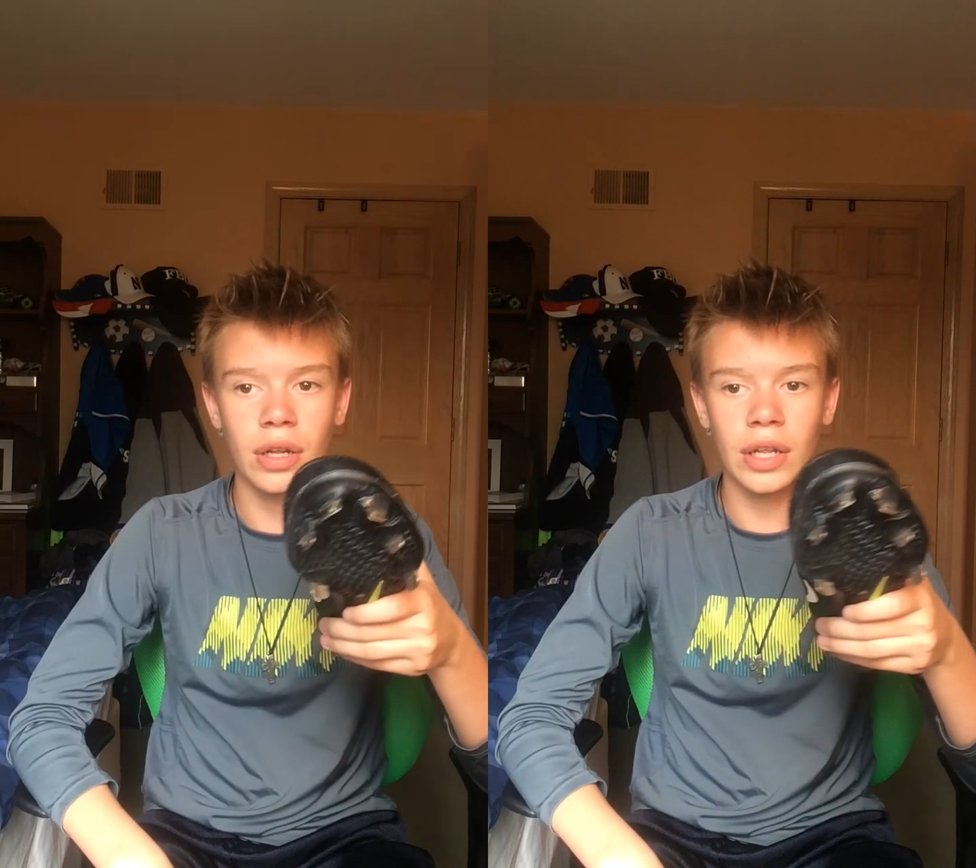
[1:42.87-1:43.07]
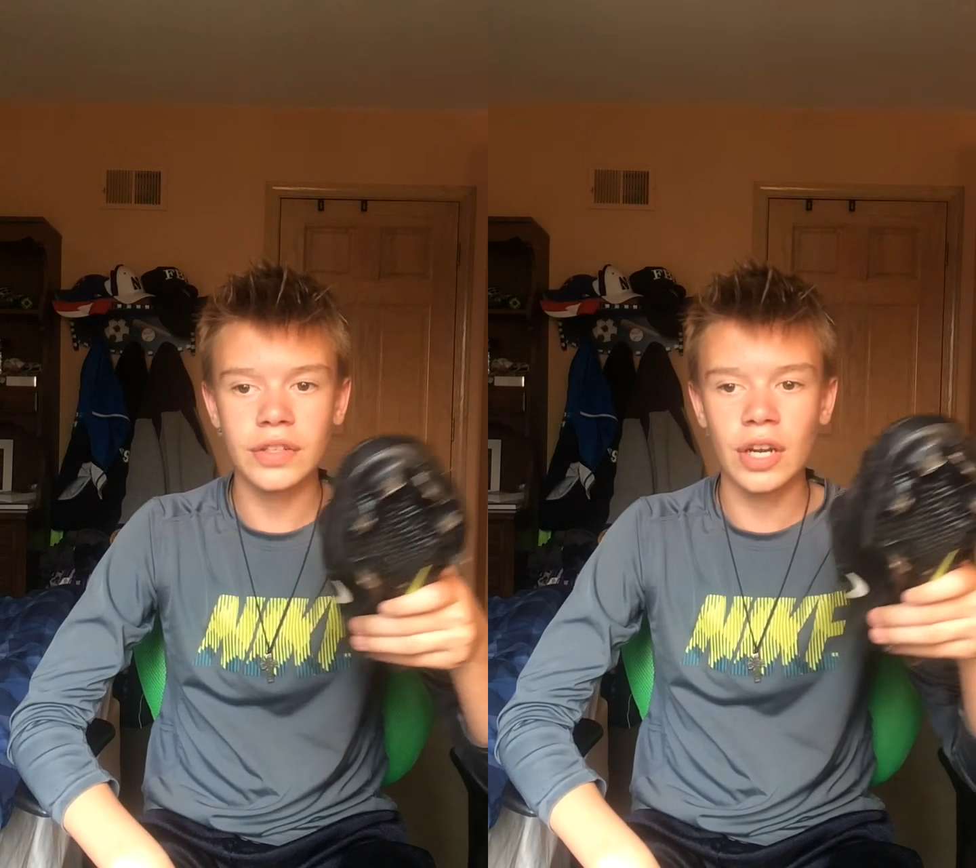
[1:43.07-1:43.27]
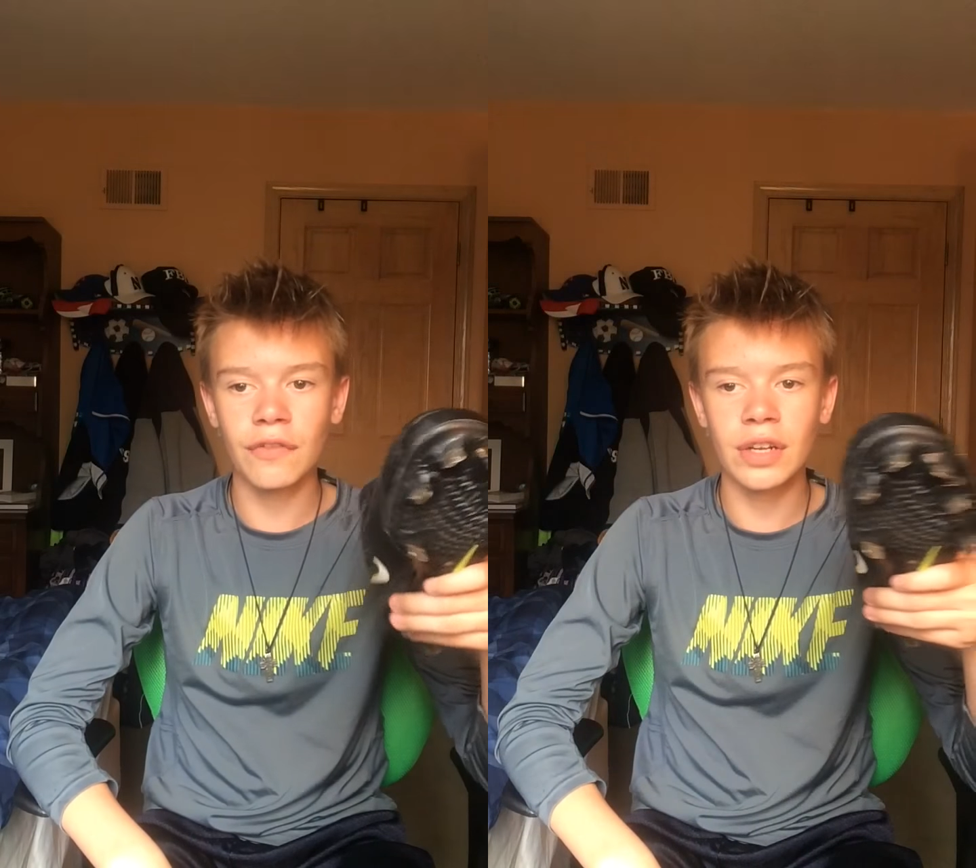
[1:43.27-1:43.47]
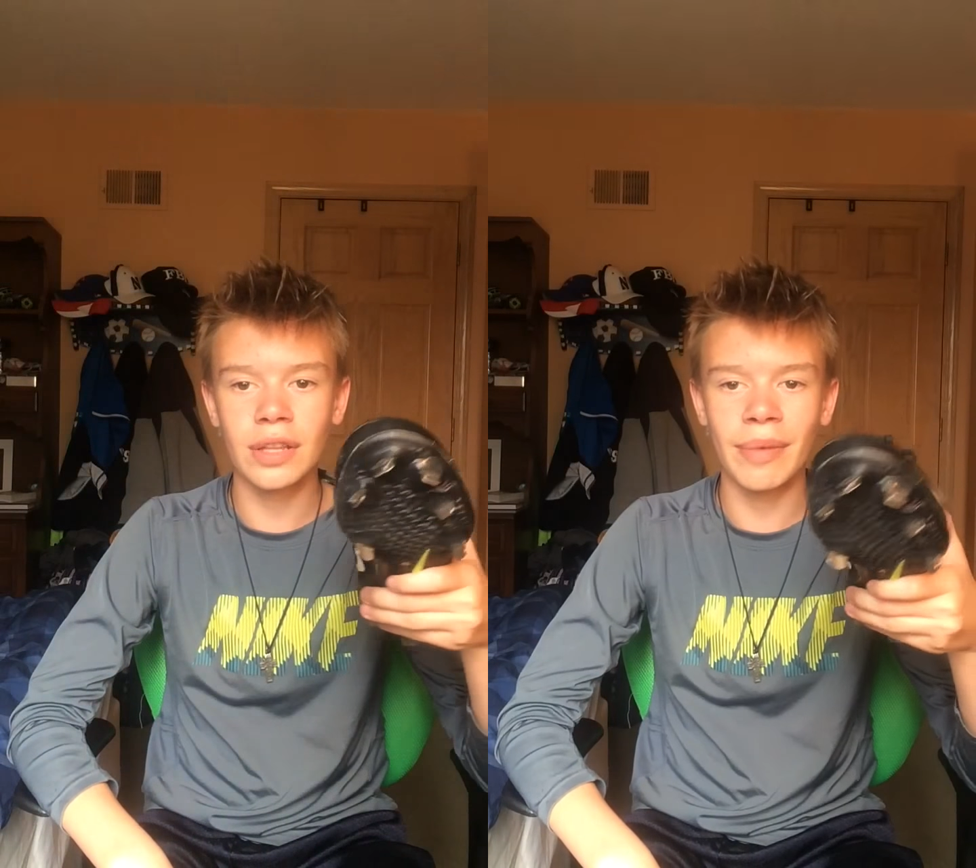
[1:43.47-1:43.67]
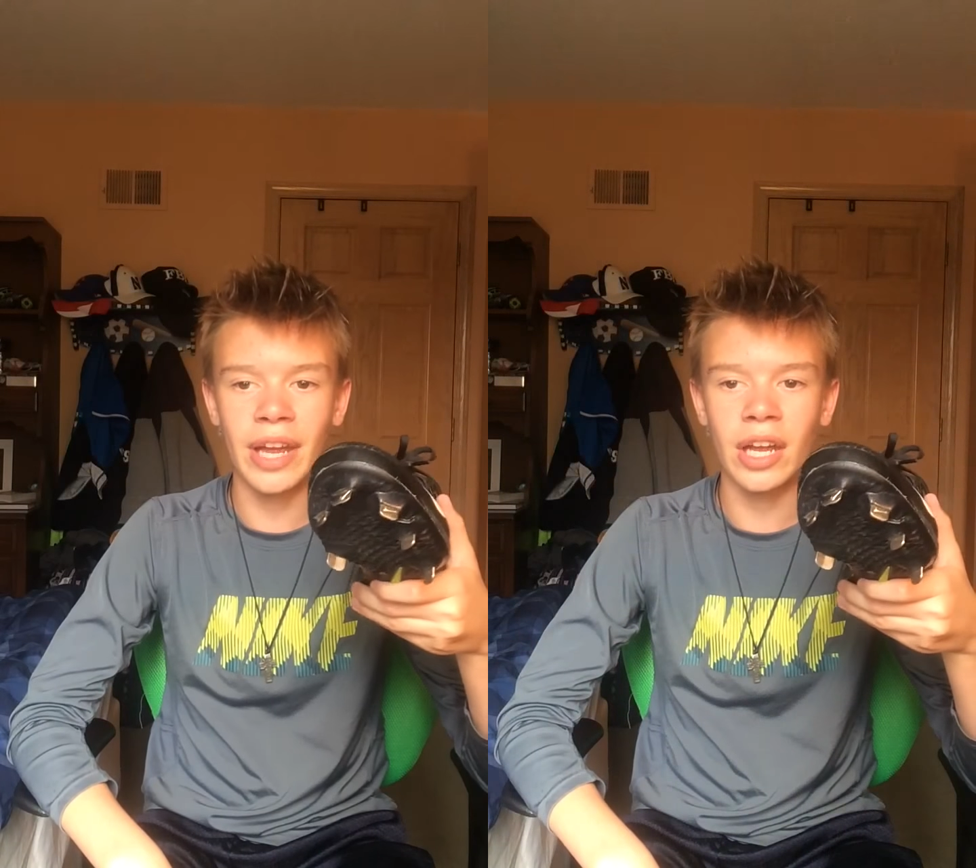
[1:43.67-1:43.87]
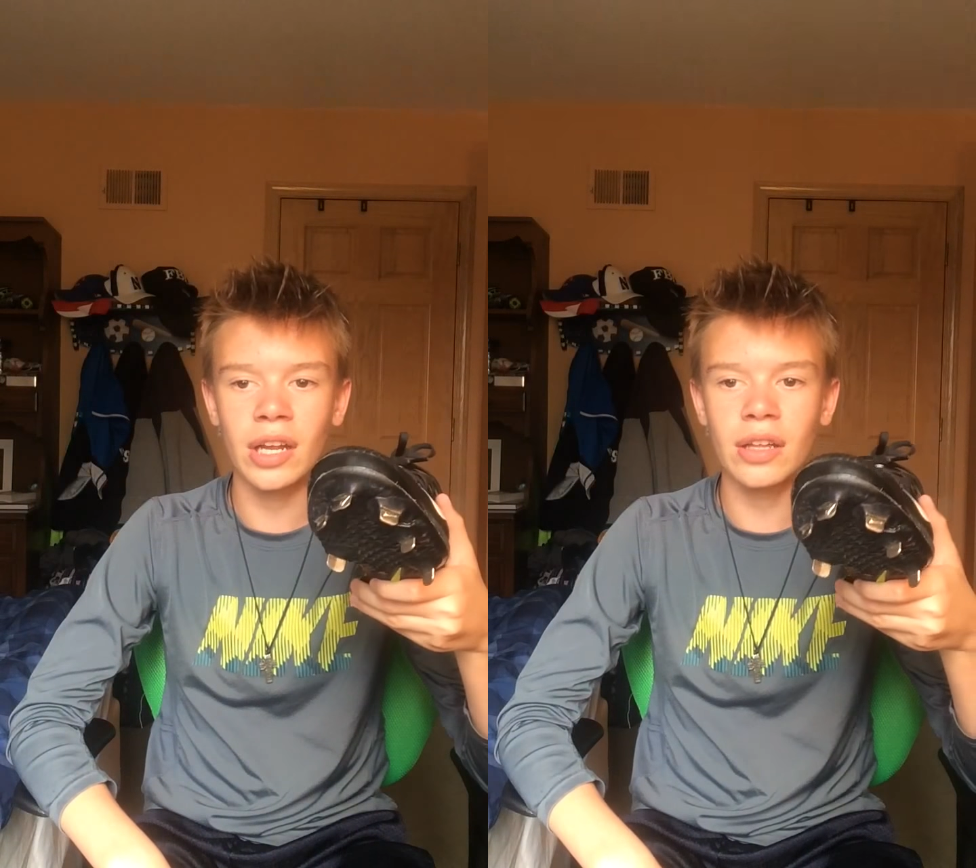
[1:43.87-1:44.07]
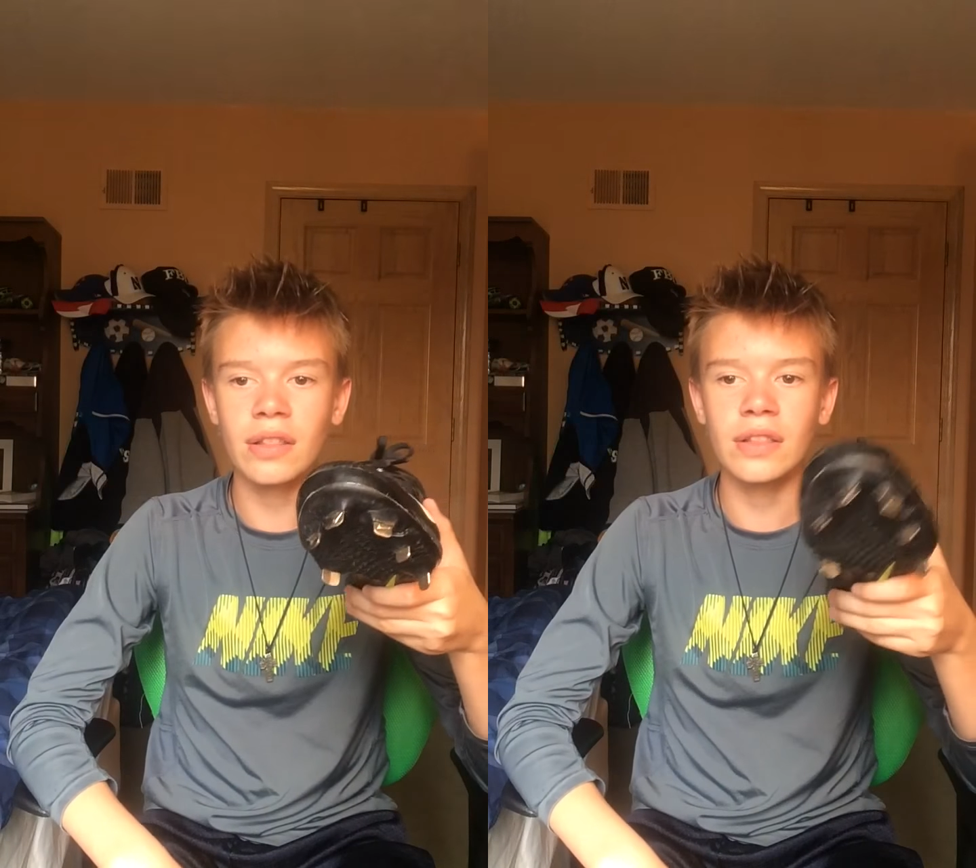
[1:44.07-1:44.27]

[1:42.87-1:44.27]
that's covering the bag,